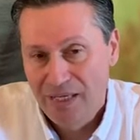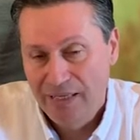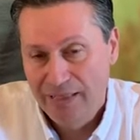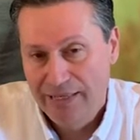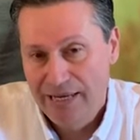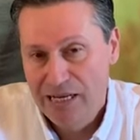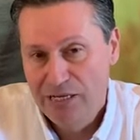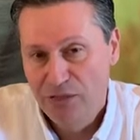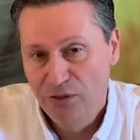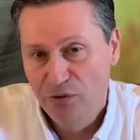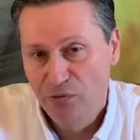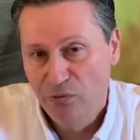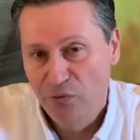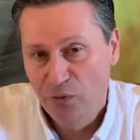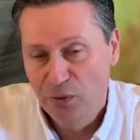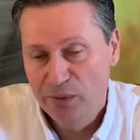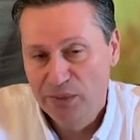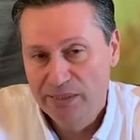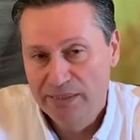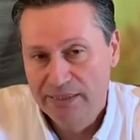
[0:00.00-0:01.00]
at the age of
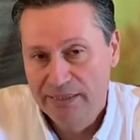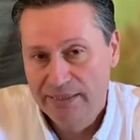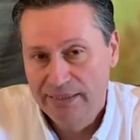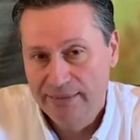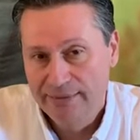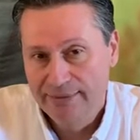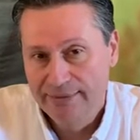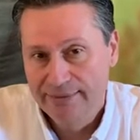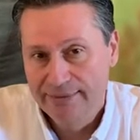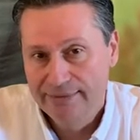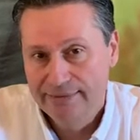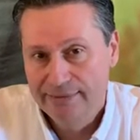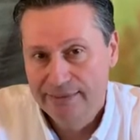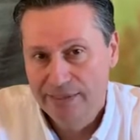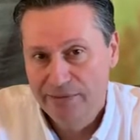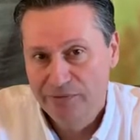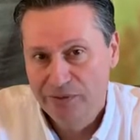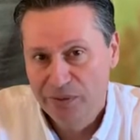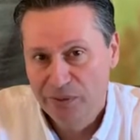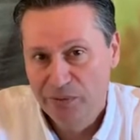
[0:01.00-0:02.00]
14, it
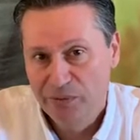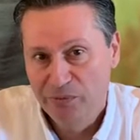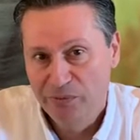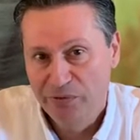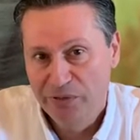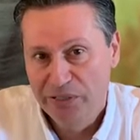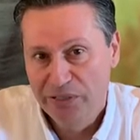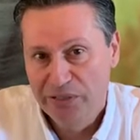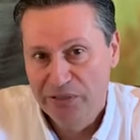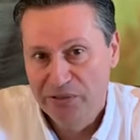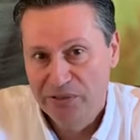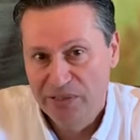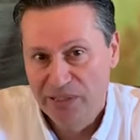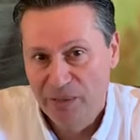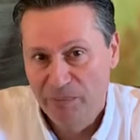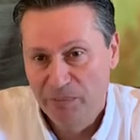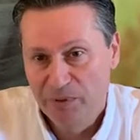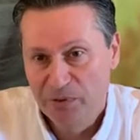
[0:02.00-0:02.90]
gives you a very interesting